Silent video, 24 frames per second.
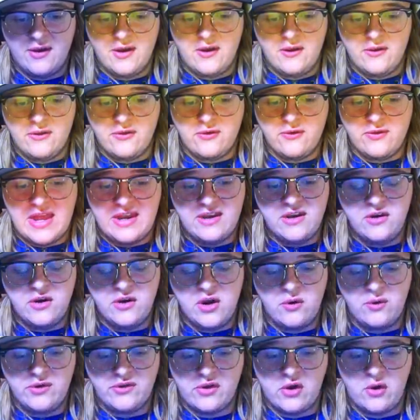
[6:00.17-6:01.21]
So then you
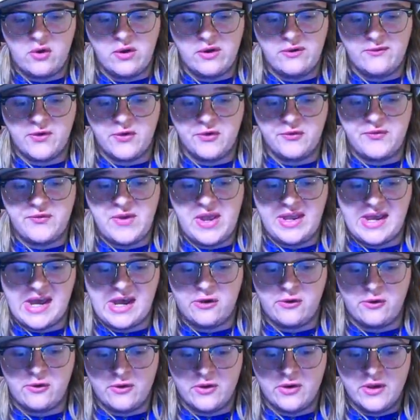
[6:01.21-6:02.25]
know it's going for a fake
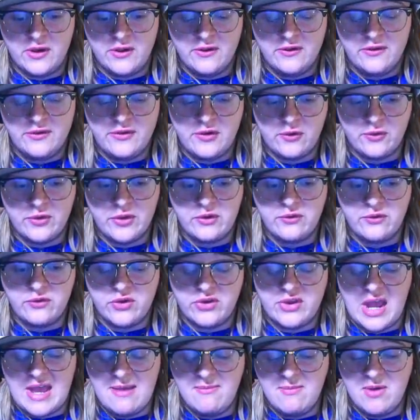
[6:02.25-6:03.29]
out. Still though, the
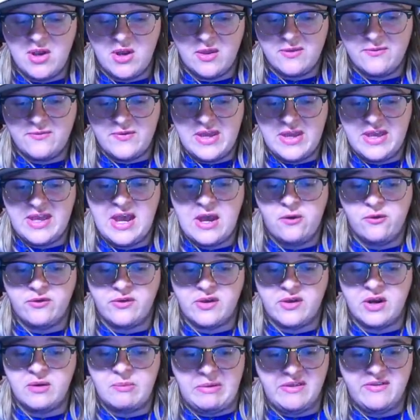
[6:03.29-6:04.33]
timing on the fake out is
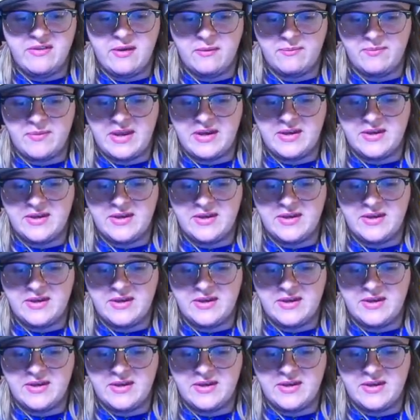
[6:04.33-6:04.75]
going to be something